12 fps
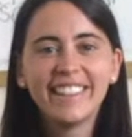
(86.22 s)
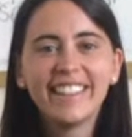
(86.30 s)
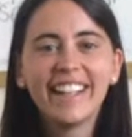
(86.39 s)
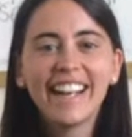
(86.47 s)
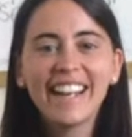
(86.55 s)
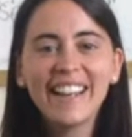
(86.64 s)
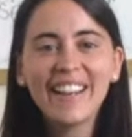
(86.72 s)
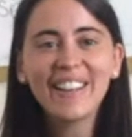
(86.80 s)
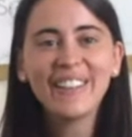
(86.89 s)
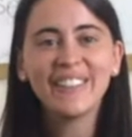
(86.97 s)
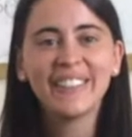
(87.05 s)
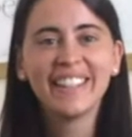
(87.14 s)

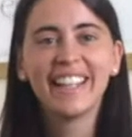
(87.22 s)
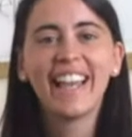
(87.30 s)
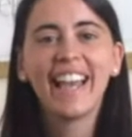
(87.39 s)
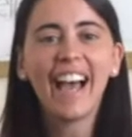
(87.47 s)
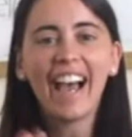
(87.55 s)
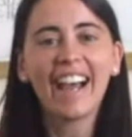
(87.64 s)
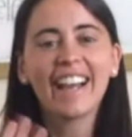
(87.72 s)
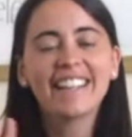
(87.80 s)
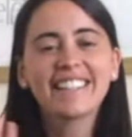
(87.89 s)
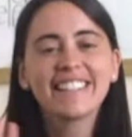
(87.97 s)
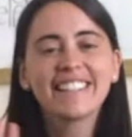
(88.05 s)
Hello, and